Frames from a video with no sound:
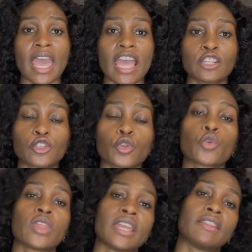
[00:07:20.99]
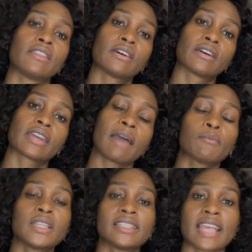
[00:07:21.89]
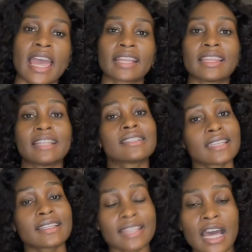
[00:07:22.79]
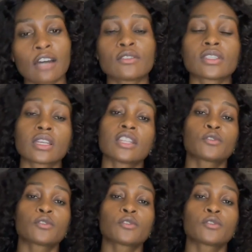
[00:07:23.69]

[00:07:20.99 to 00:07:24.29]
And so then the Companies Act then sets out,